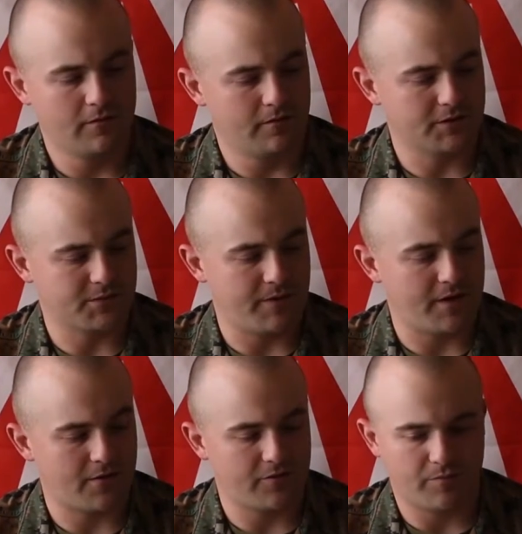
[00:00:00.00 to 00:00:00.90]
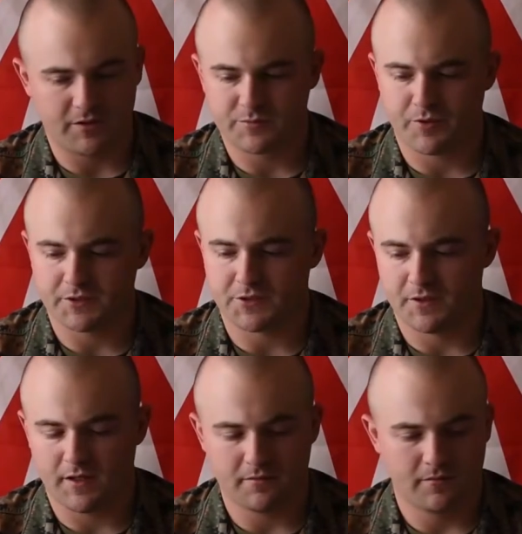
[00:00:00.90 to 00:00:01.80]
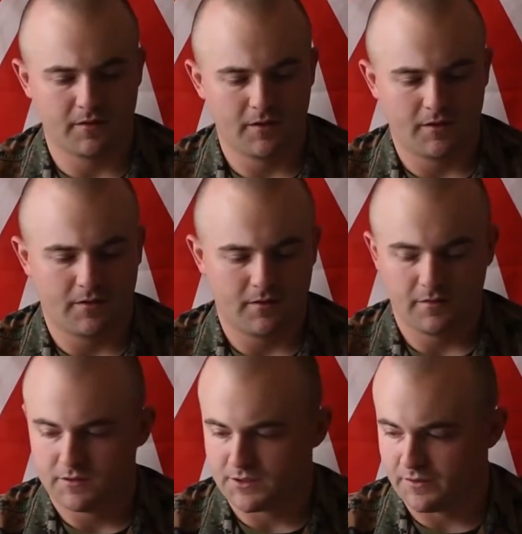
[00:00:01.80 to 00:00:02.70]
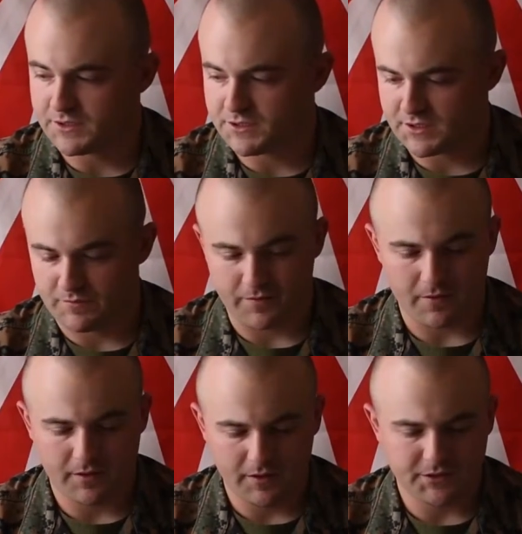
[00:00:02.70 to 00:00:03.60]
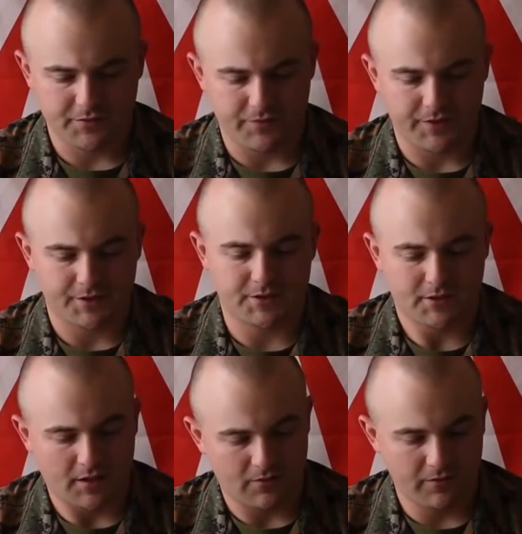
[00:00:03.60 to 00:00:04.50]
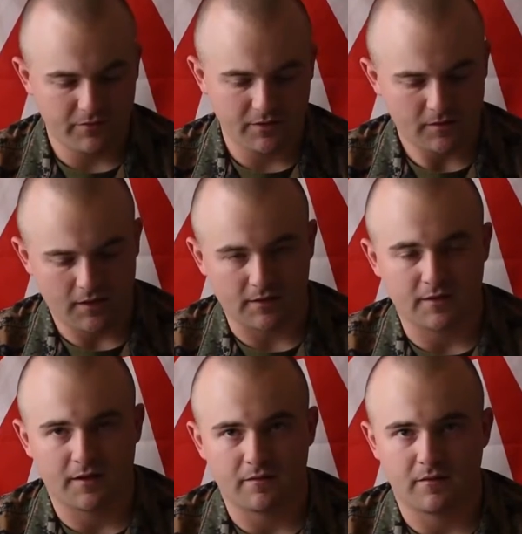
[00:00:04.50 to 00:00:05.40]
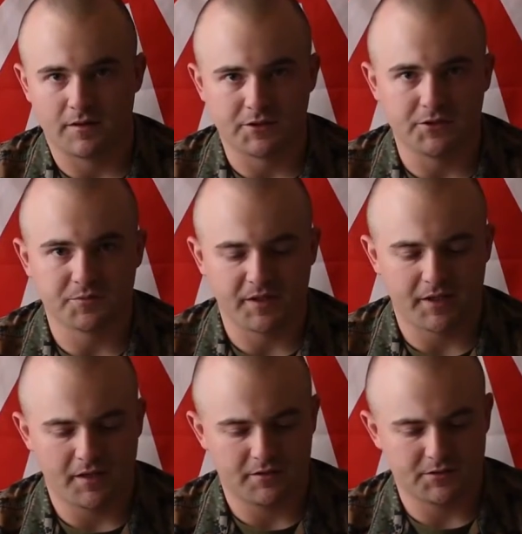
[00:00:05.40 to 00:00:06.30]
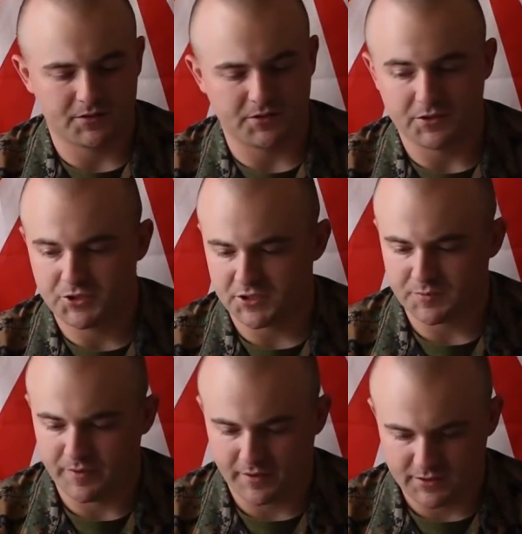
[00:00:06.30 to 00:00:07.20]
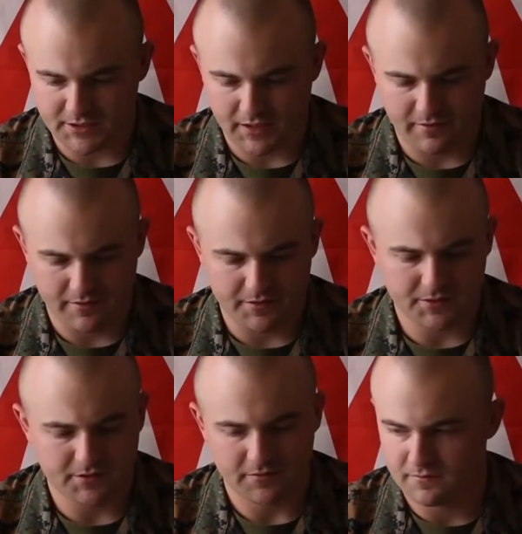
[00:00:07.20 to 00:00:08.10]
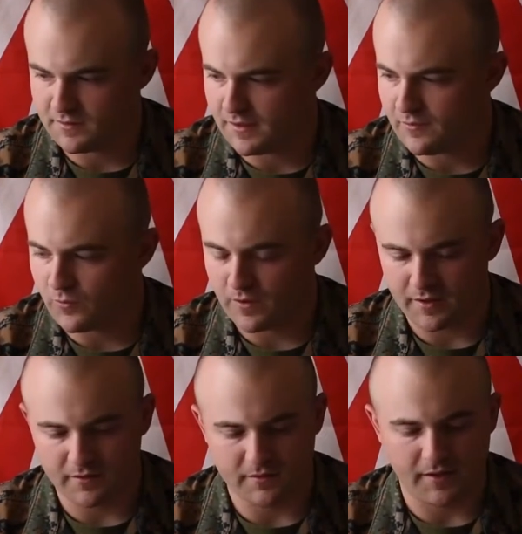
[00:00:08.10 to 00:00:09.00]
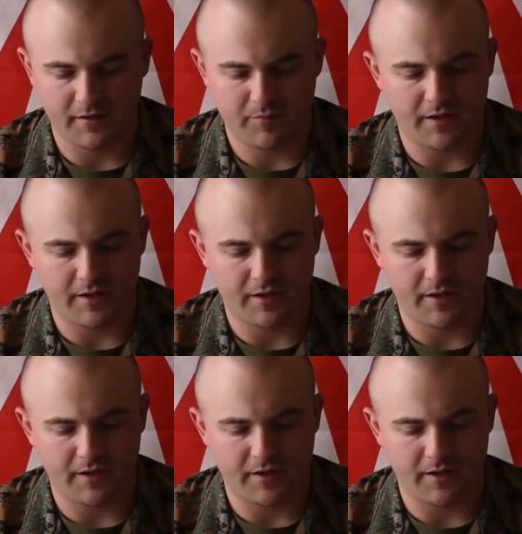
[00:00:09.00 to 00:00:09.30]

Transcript: Doesn't matter if the button's pressed or not. So this is a very easy fix. I don't even need Loctite. I just use my hands. There's an adjustment inside of this uh, where I can tighten it